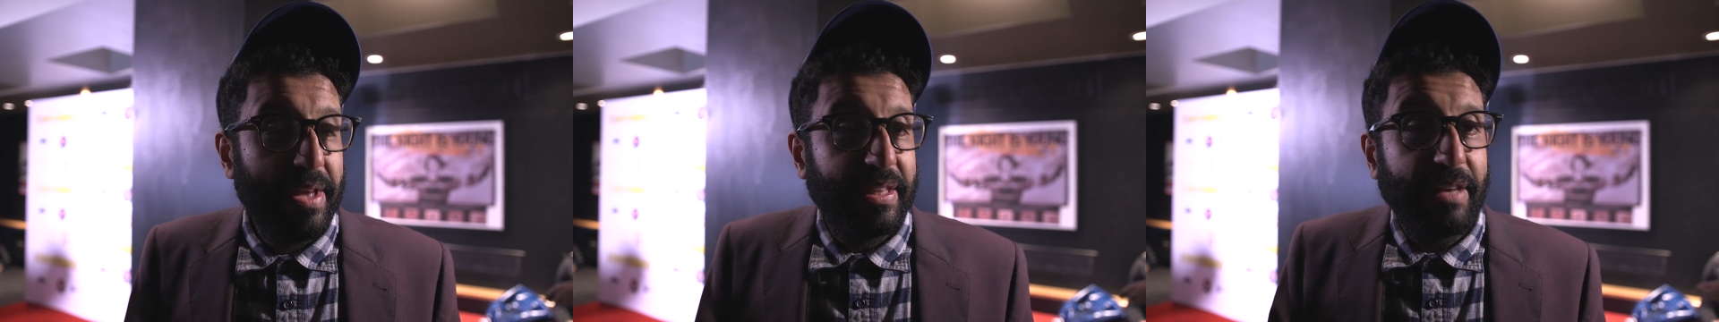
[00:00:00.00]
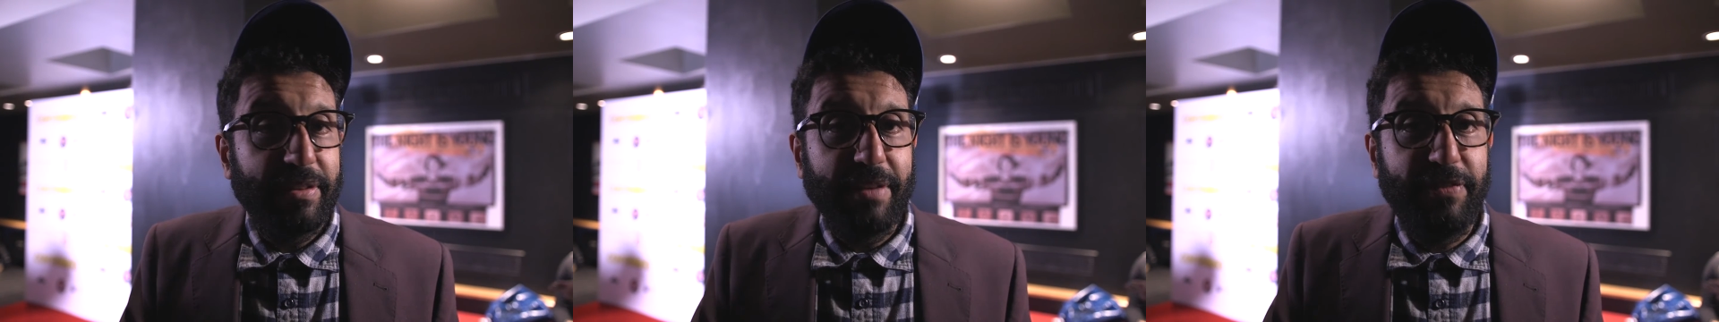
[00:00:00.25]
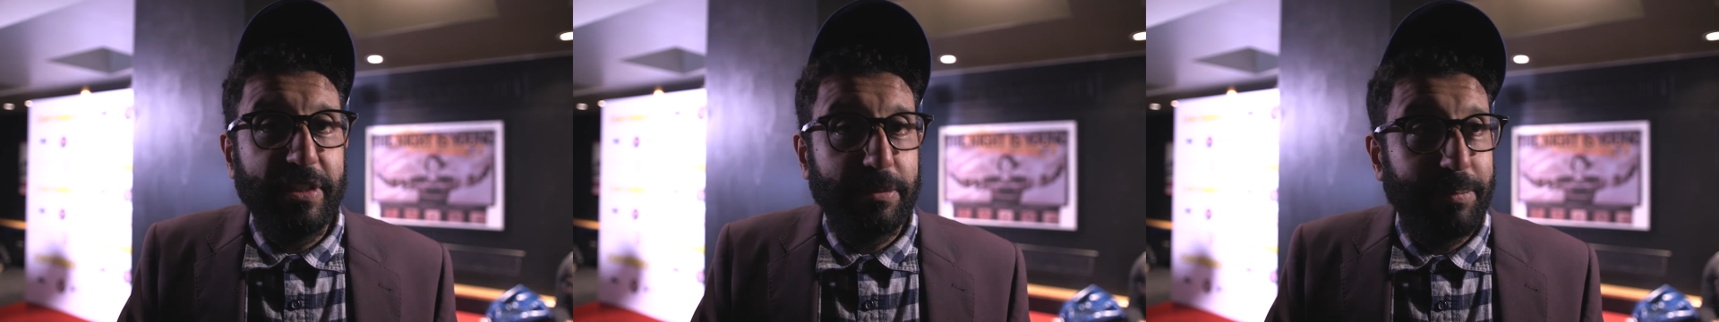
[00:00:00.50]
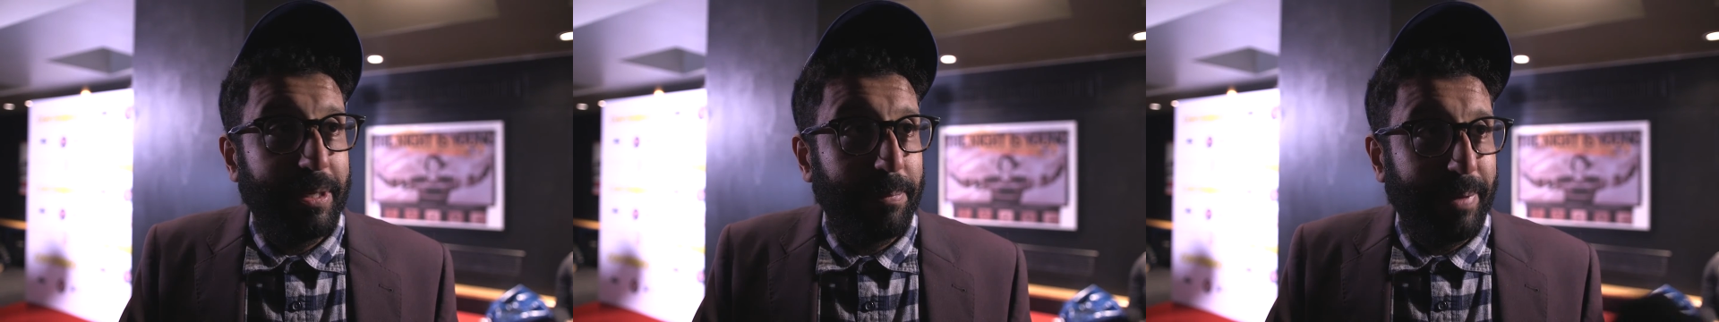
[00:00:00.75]
That
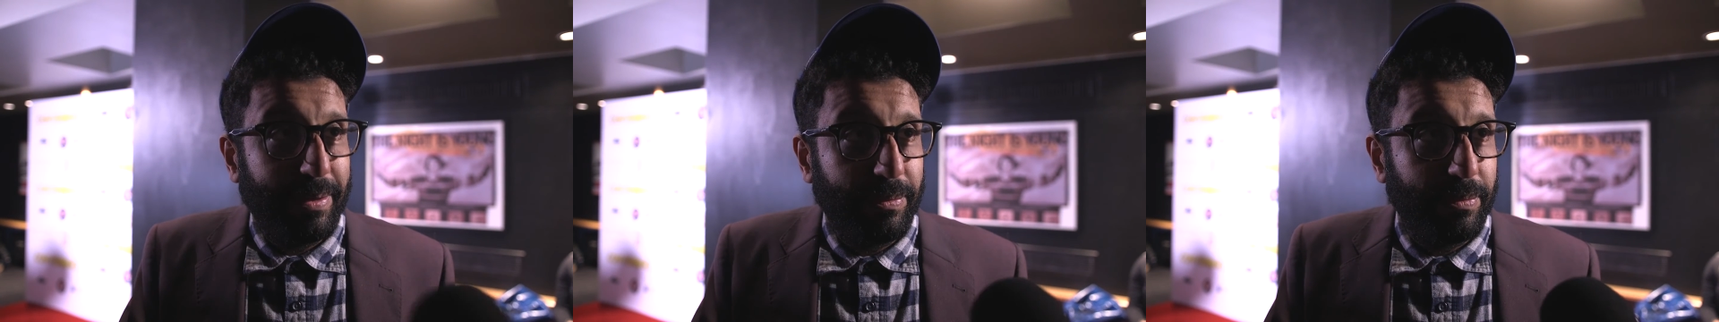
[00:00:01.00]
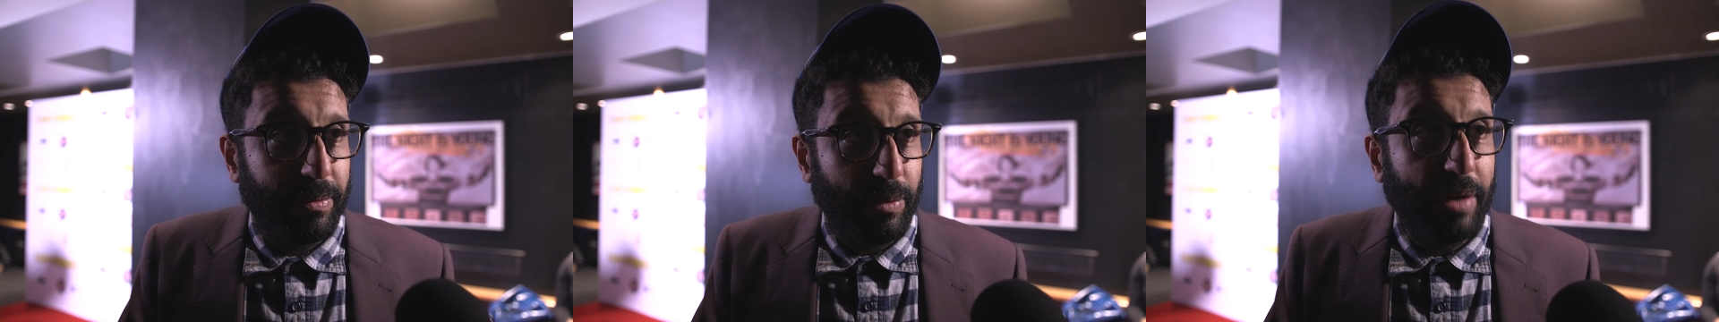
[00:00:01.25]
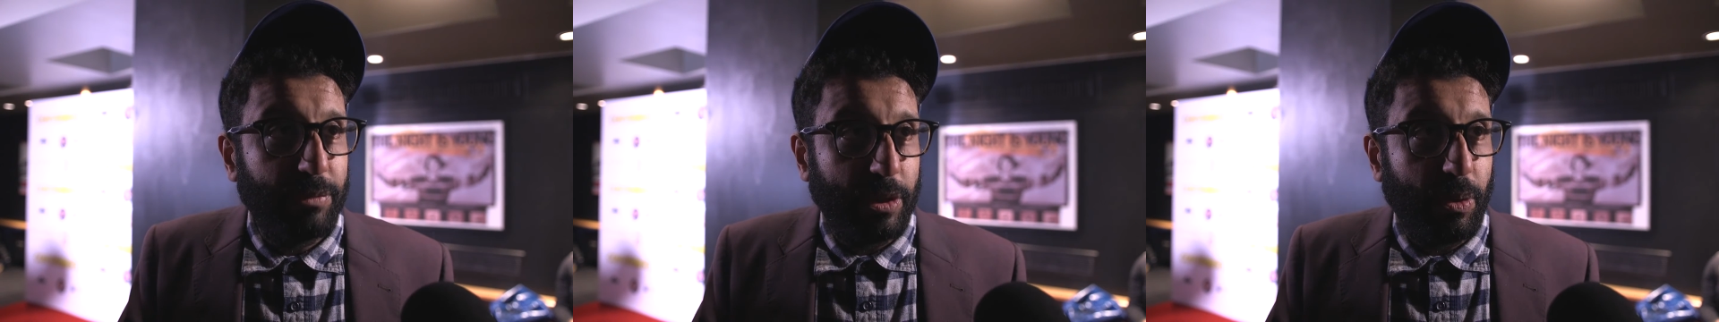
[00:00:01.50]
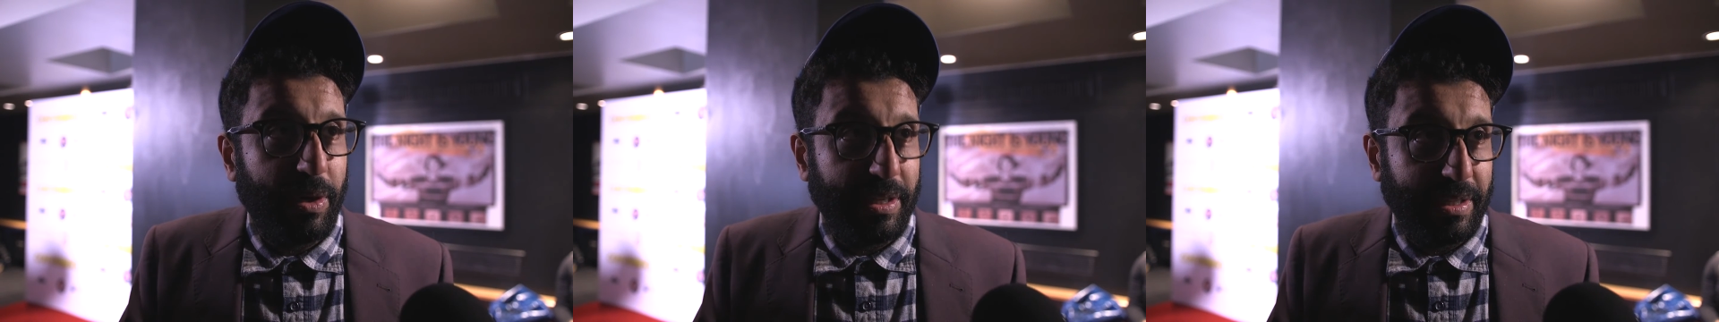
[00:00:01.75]
first bit about
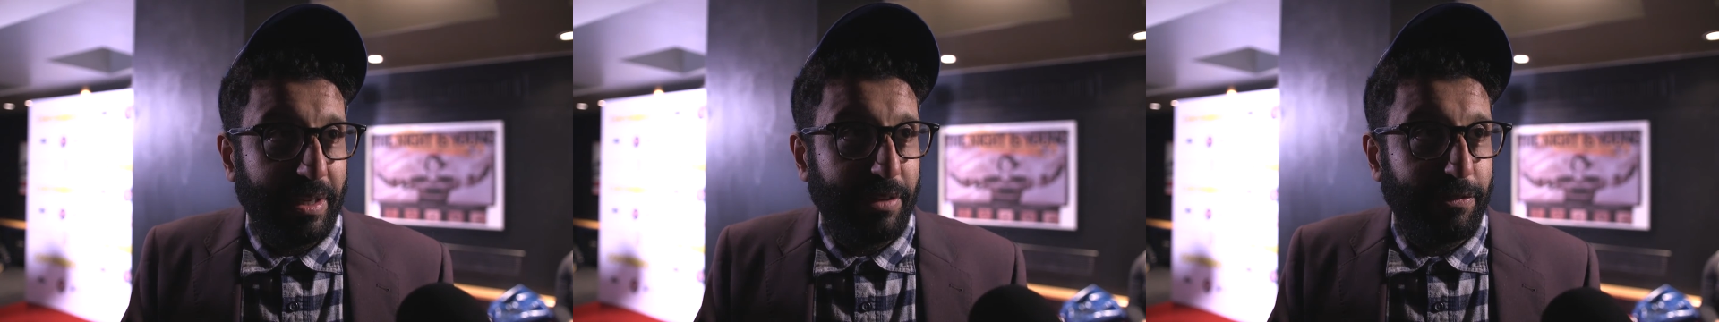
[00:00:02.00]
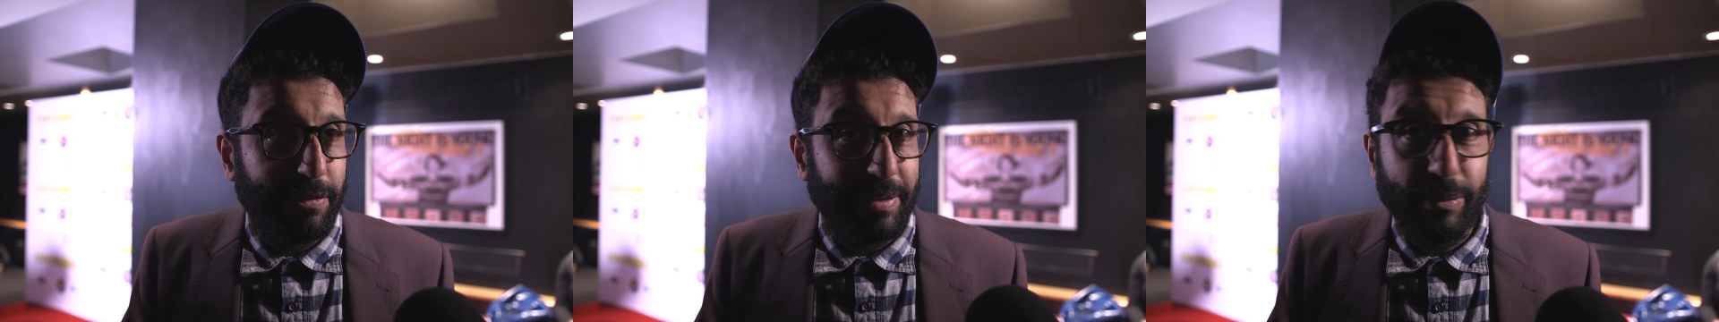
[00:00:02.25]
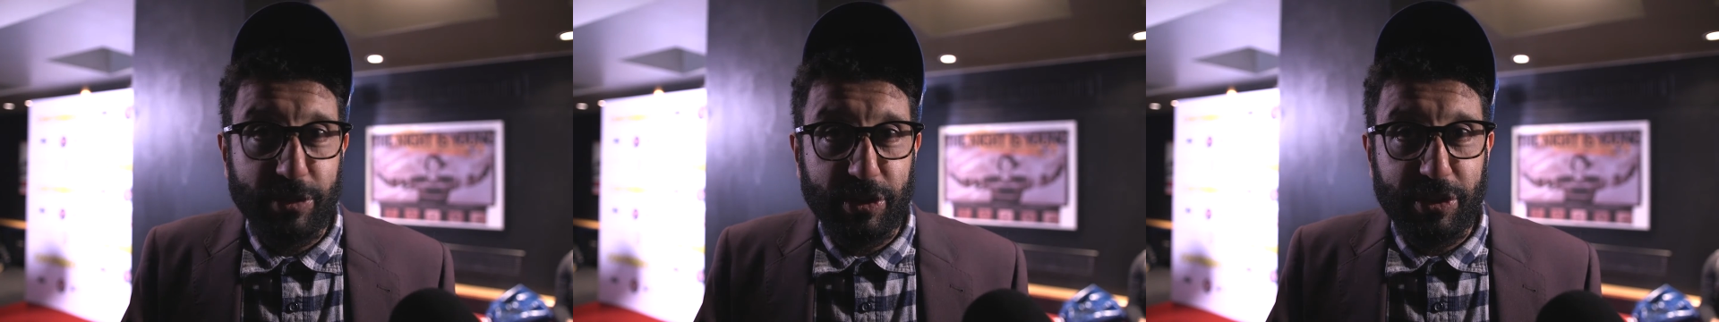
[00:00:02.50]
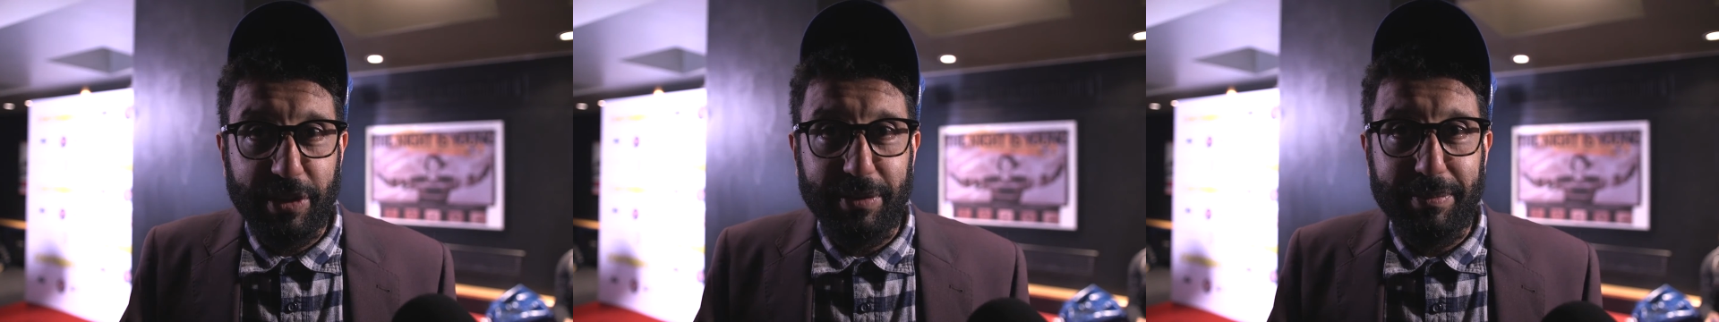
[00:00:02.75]
unrequited love, that was a
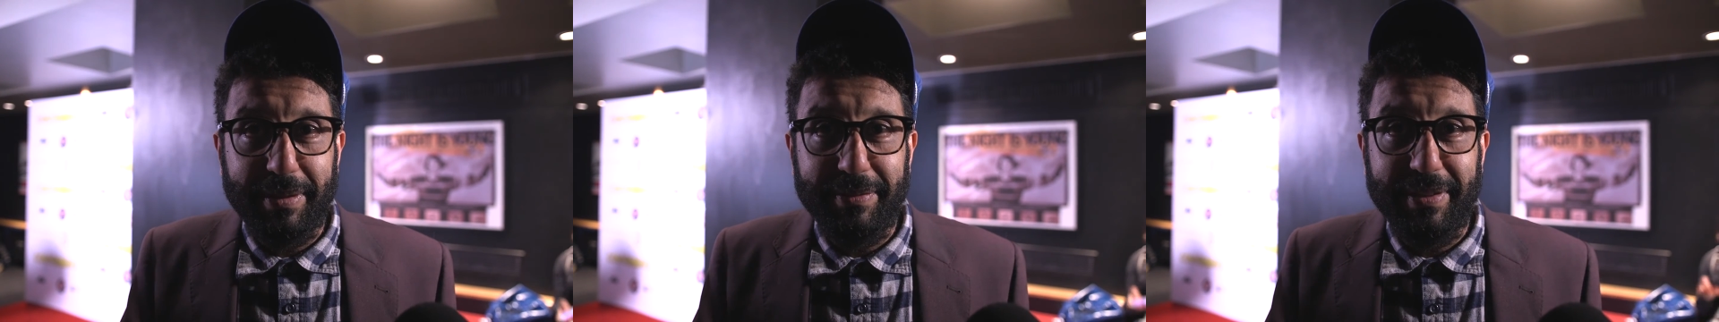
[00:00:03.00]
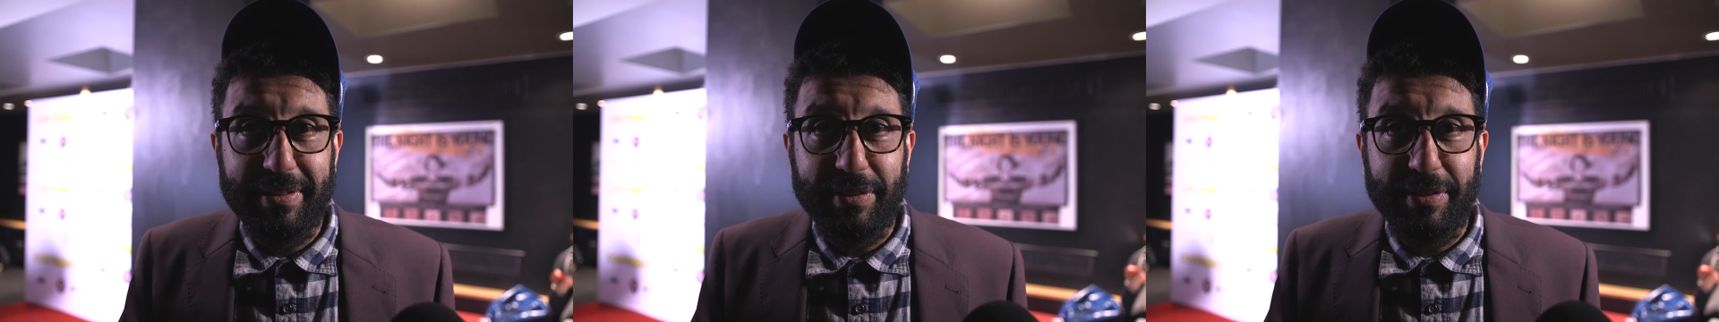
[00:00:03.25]
joke, by the way.